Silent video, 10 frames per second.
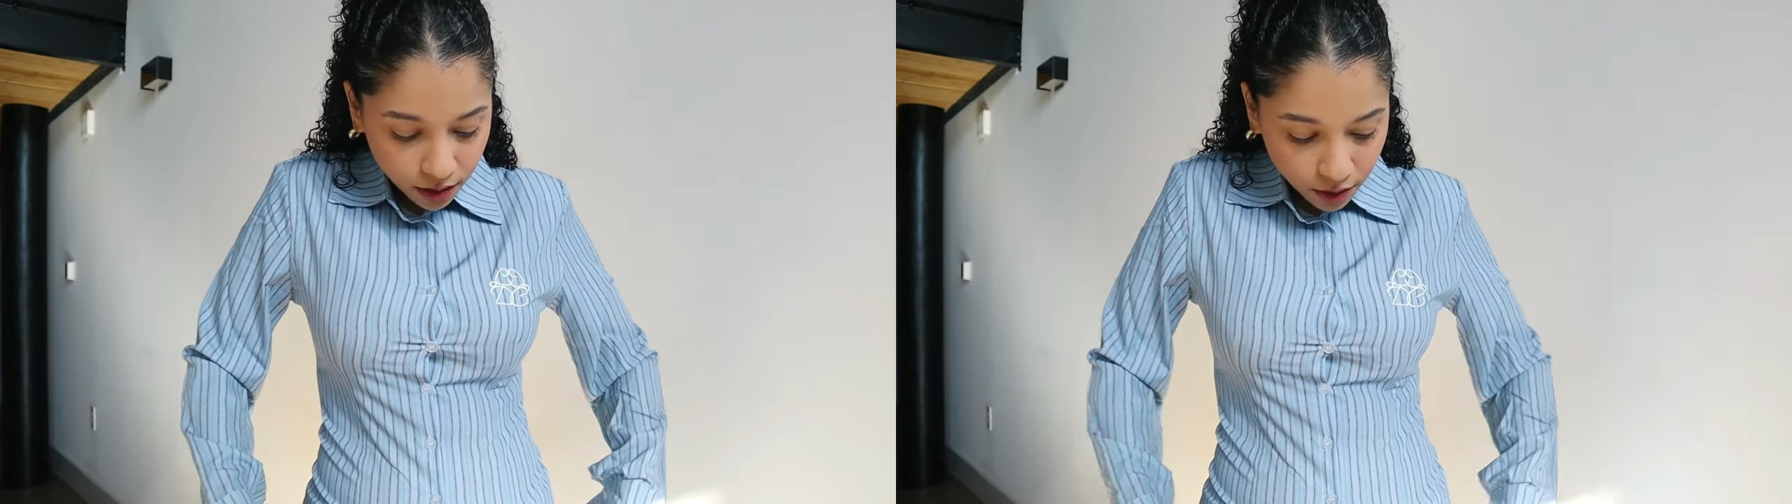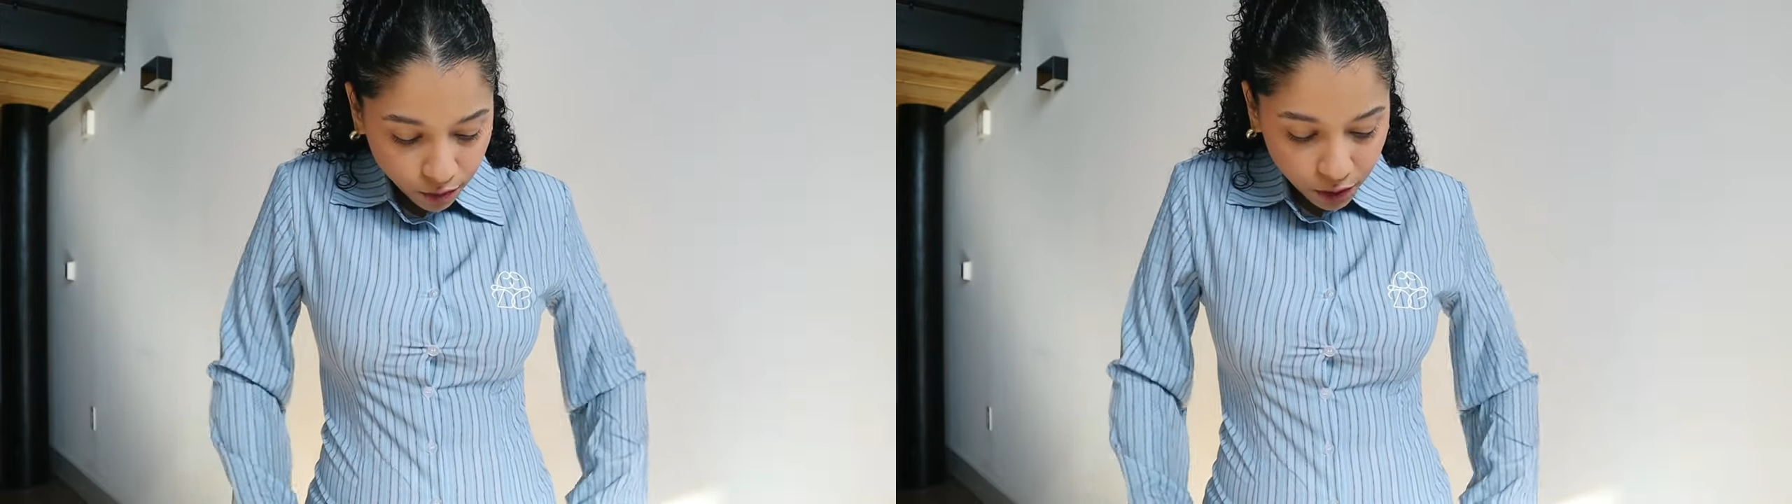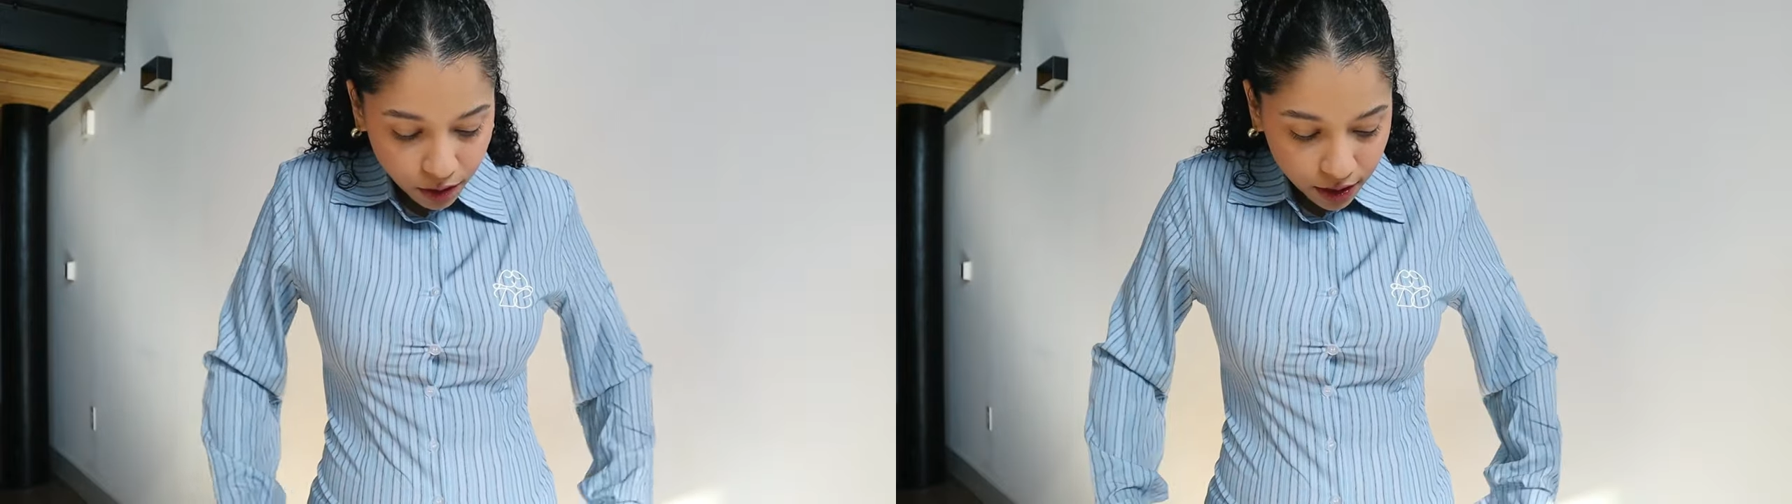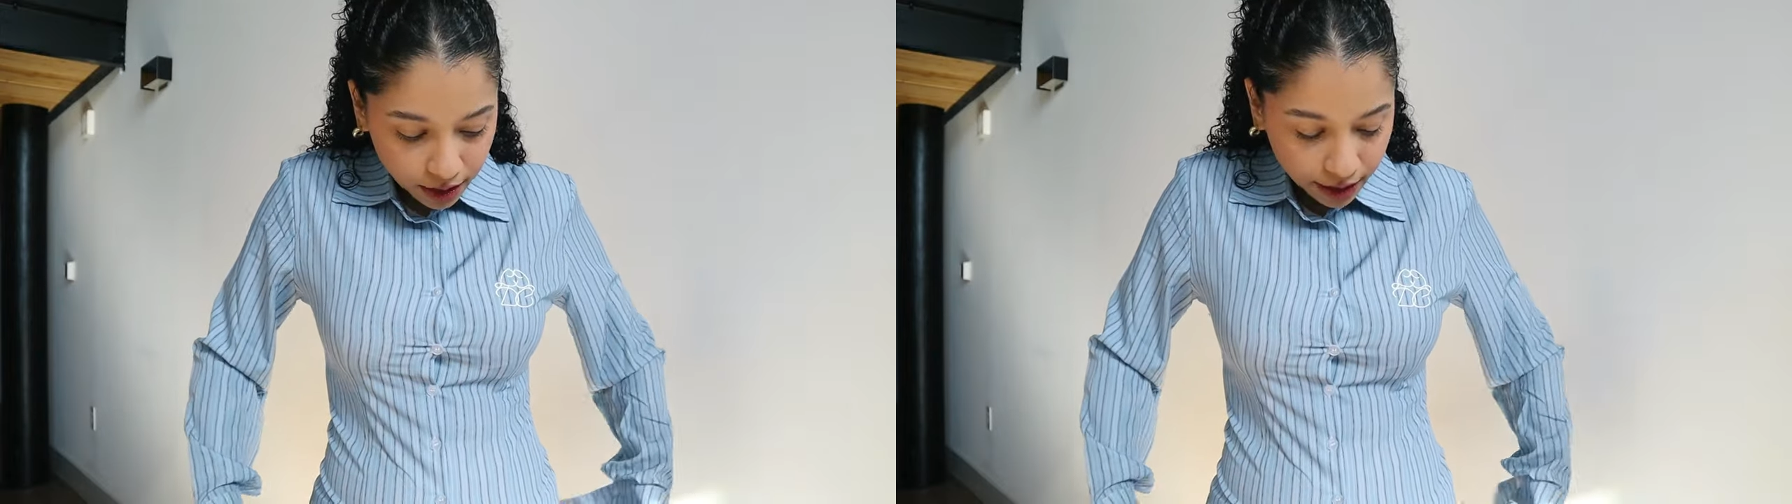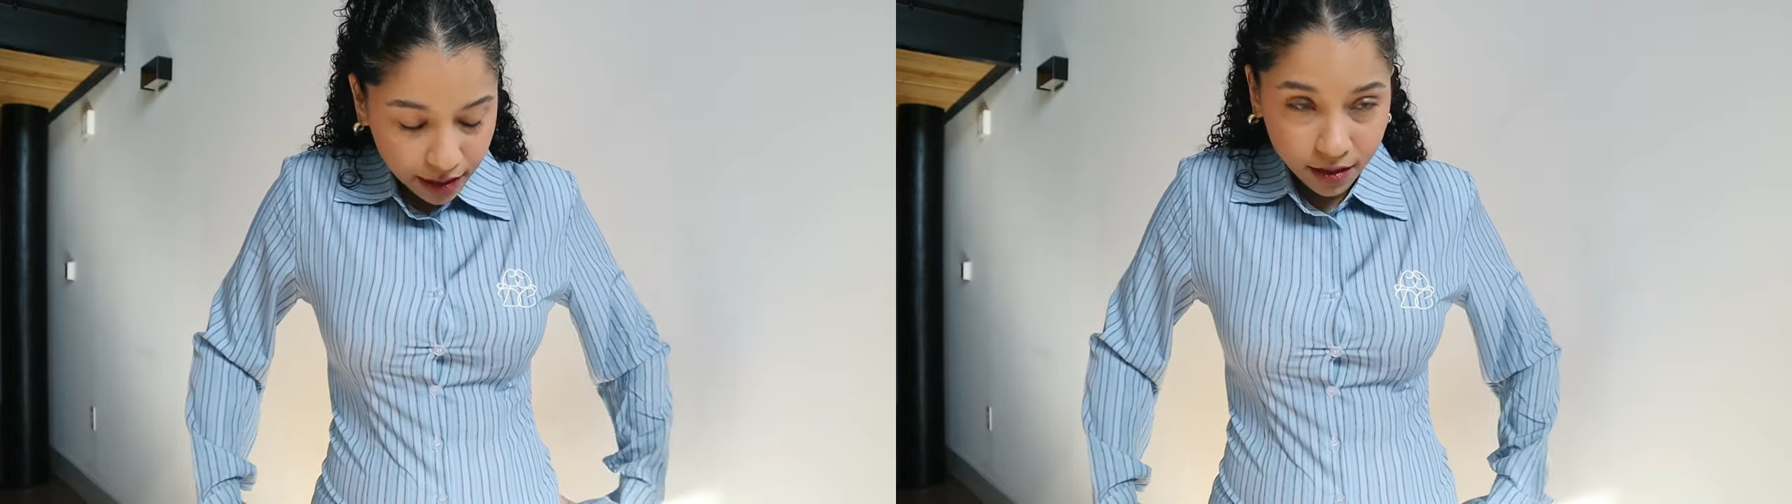It feels
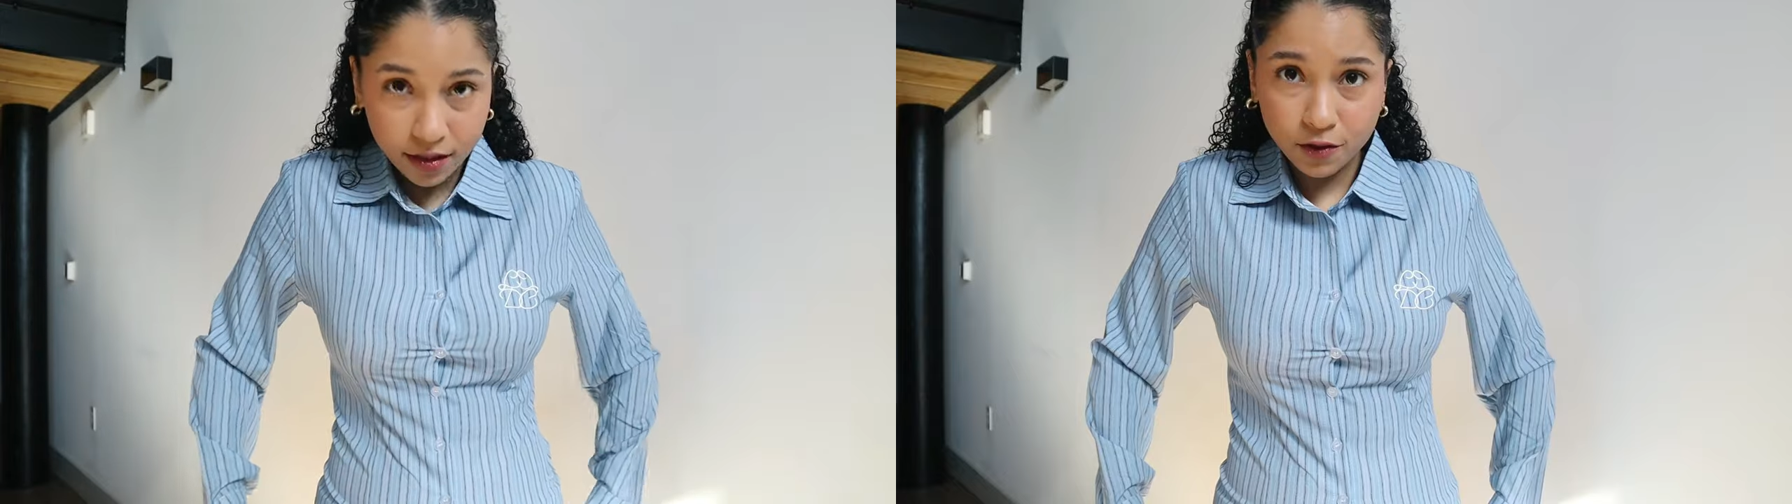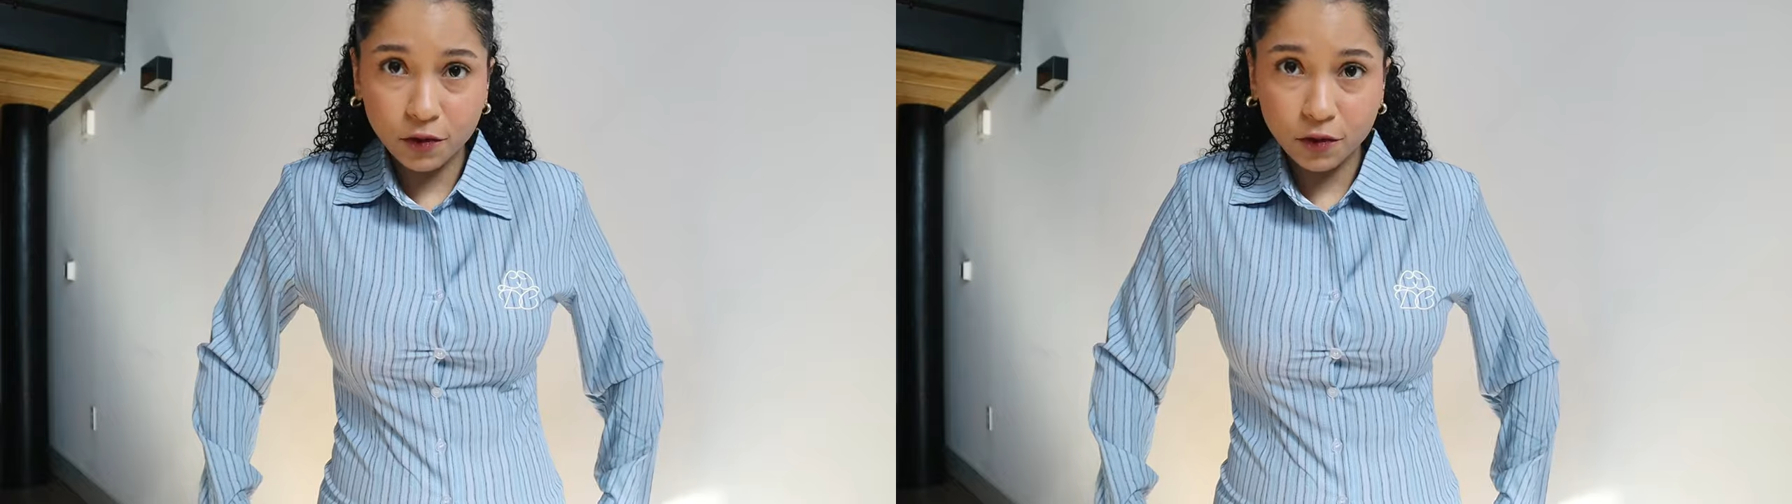nice,